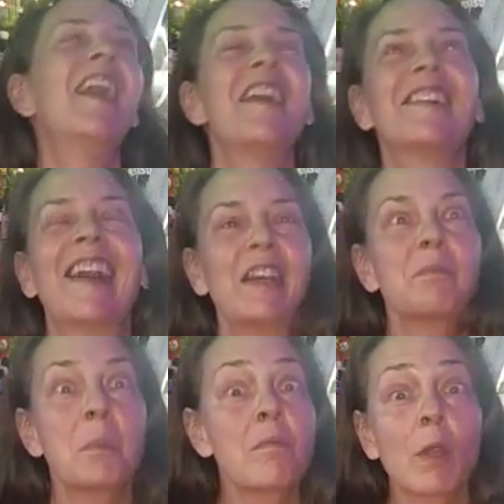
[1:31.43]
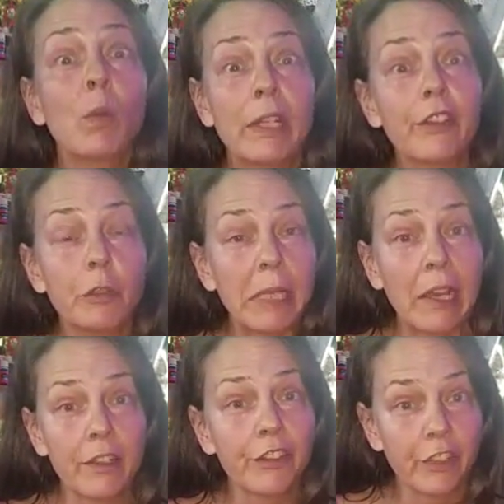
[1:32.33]
All right, what it's
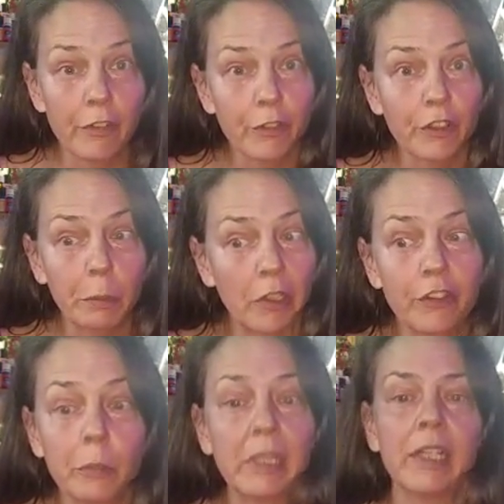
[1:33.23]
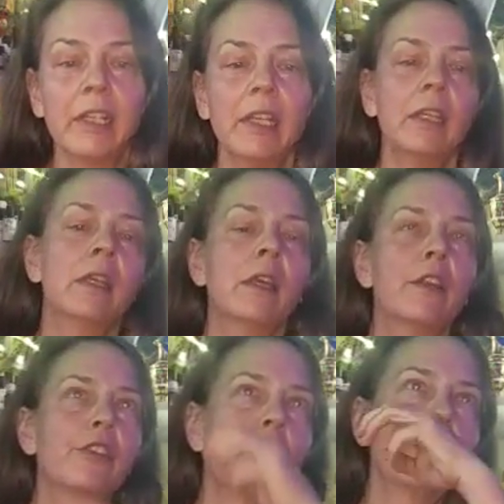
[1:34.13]
about is self-responsibility.
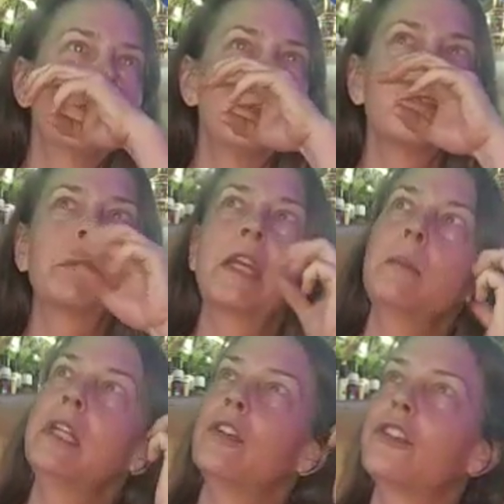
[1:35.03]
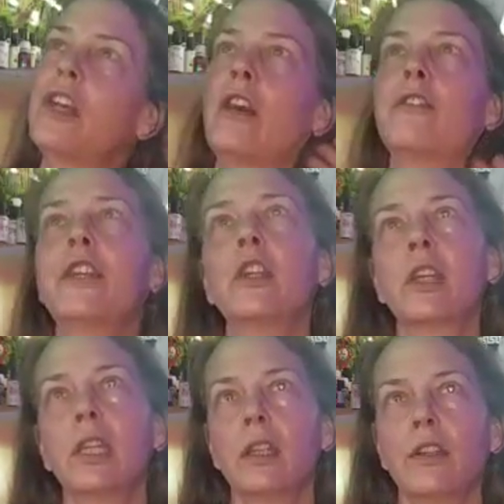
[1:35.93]
So instead of blaming yourself and
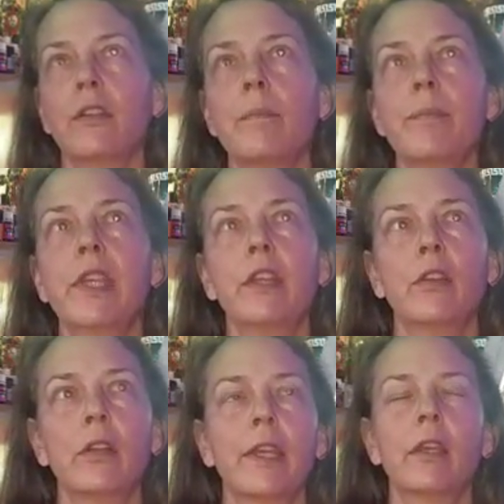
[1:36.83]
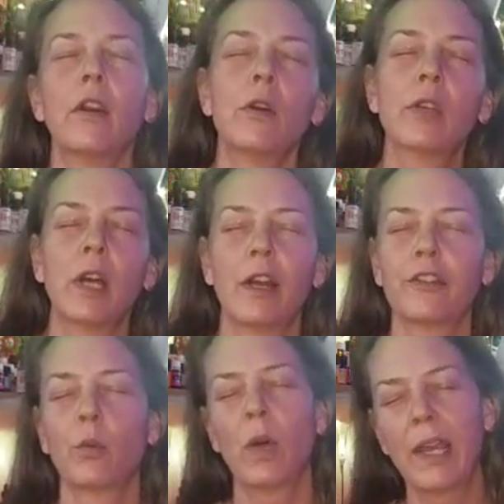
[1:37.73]
looking at, you know, like, oh
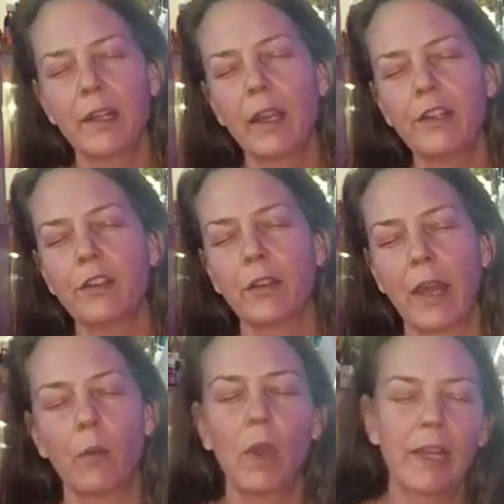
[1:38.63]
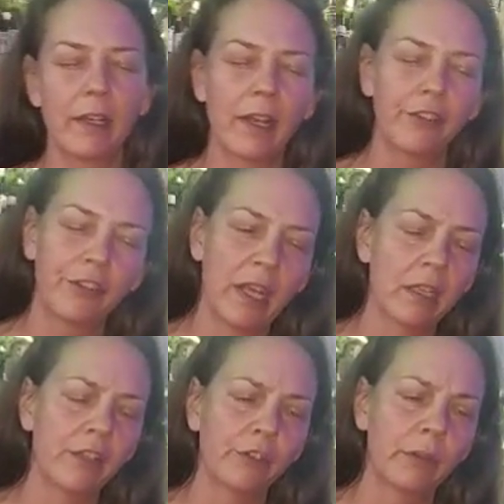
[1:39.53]
gosh, why did I do that? Why did I stay
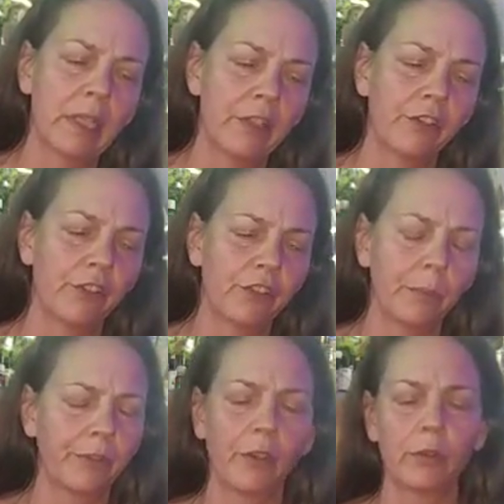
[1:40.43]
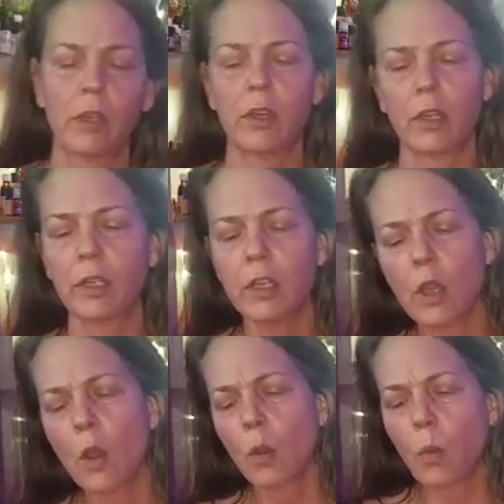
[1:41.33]
in this relationship so long?
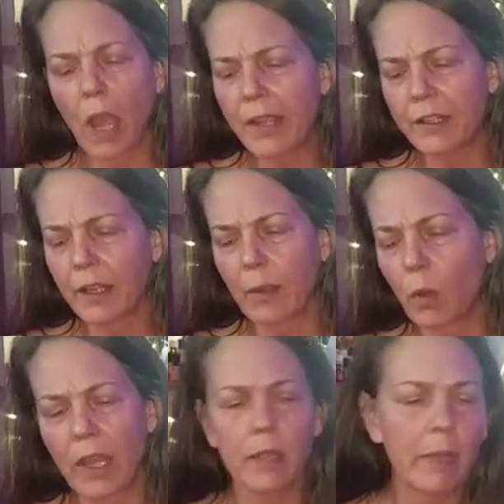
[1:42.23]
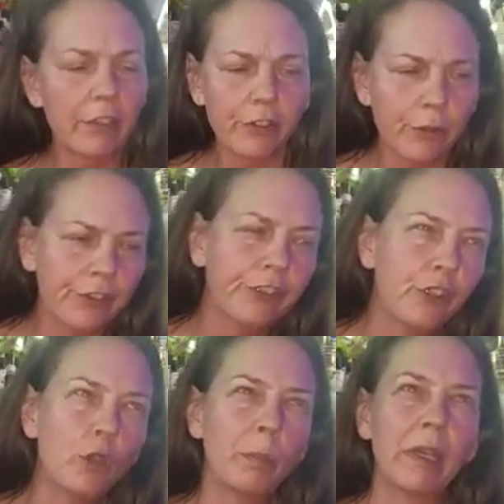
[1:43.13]
Why am I so
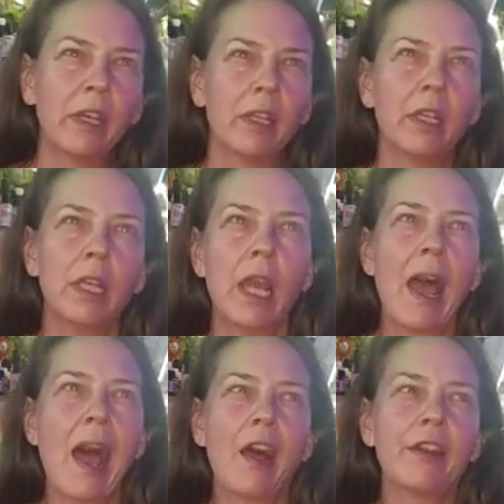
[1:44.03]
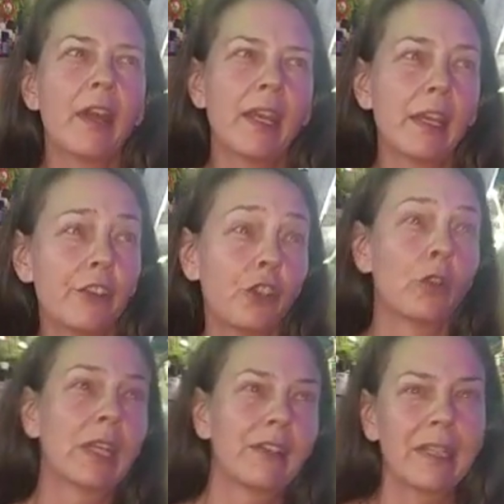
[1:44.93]
stupid? How did I get
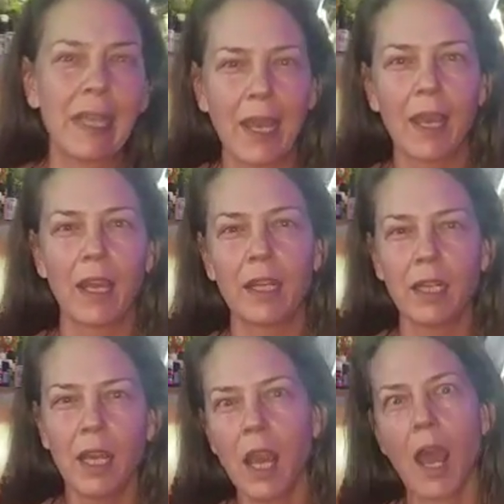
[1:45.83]
tricked again?